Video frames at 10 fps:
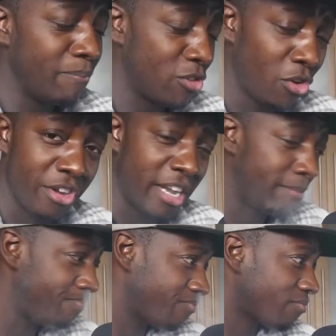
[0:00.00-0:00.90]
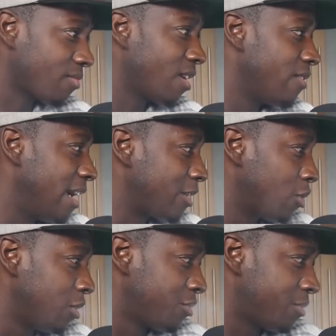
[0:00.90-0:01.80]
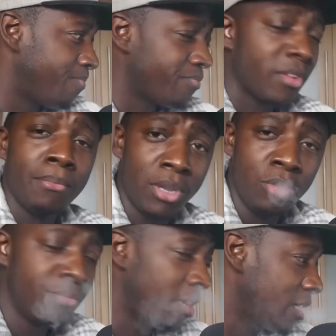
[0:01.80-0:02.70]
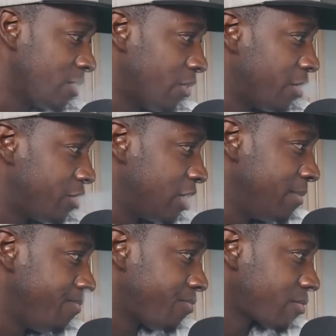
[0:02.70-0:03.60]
So yeah, right, colours: blue, like you've already seen.